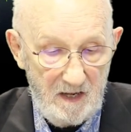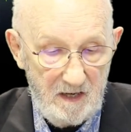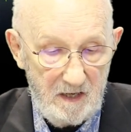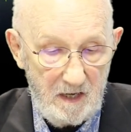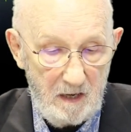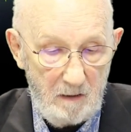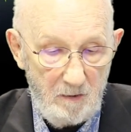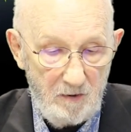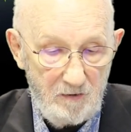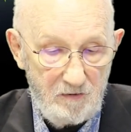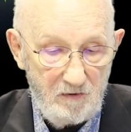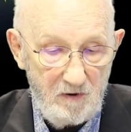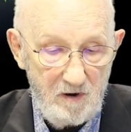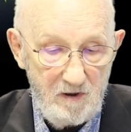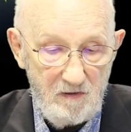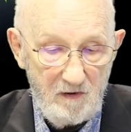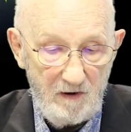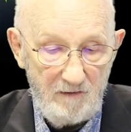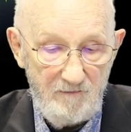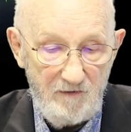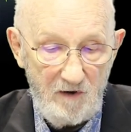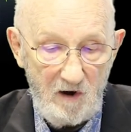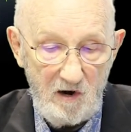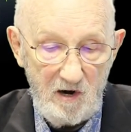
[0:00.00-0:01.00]
Number three,
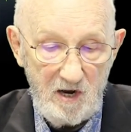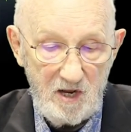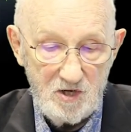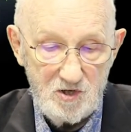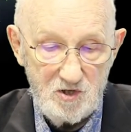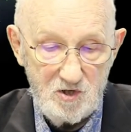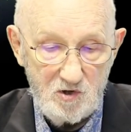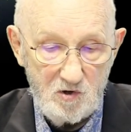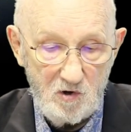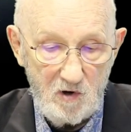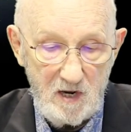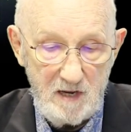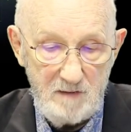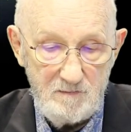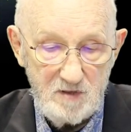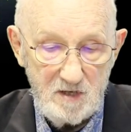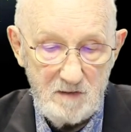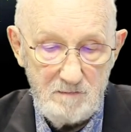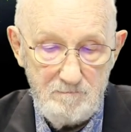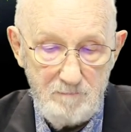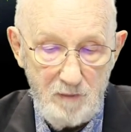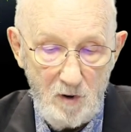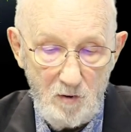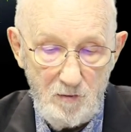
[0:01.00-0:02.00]
there are various streams
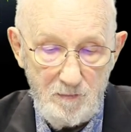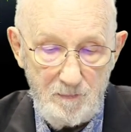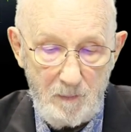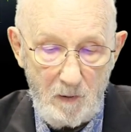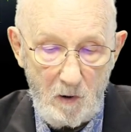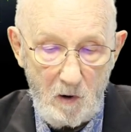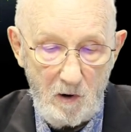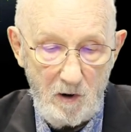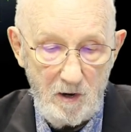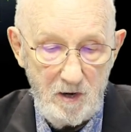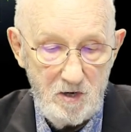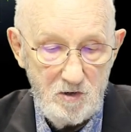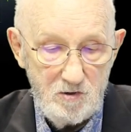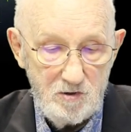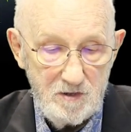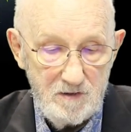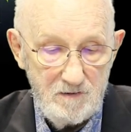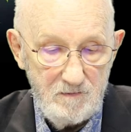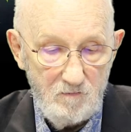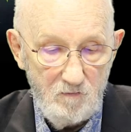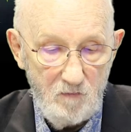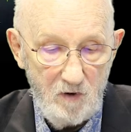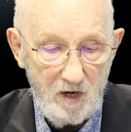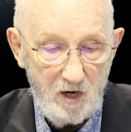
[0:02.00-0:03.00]
in both parties
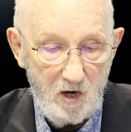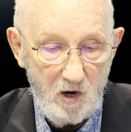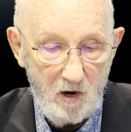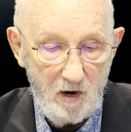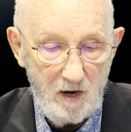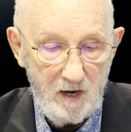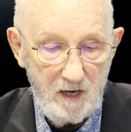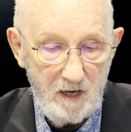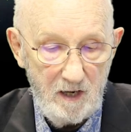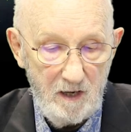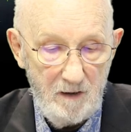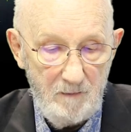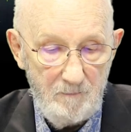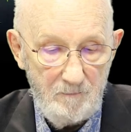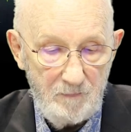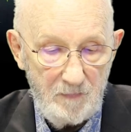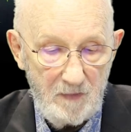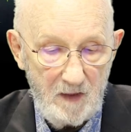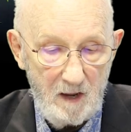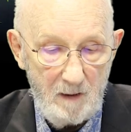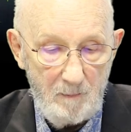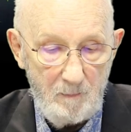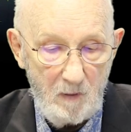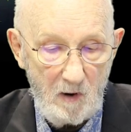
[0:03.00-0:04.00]
regarding
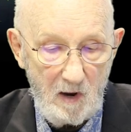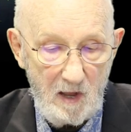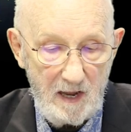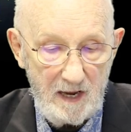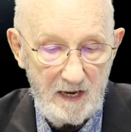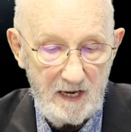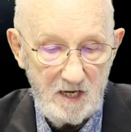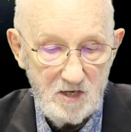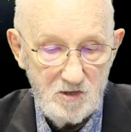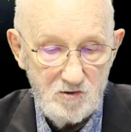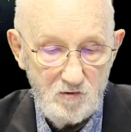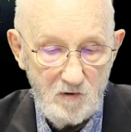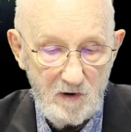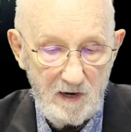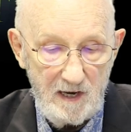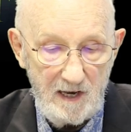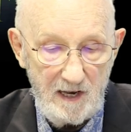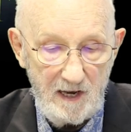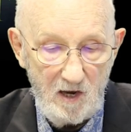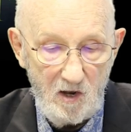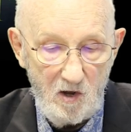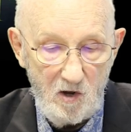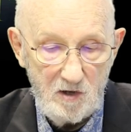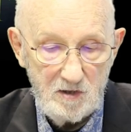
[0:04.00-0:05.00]
applying
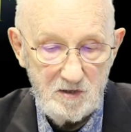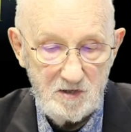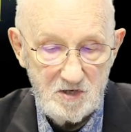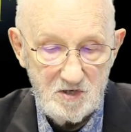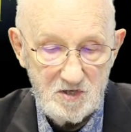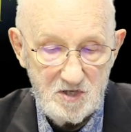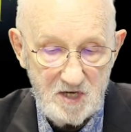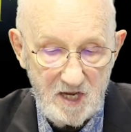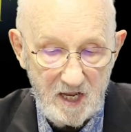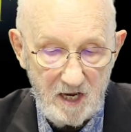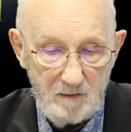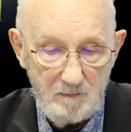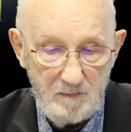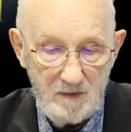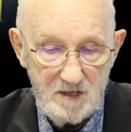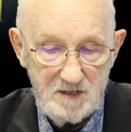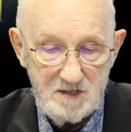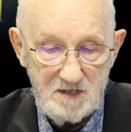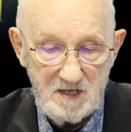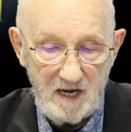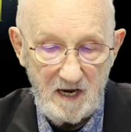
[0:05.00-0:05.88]
Israeli law to settlements,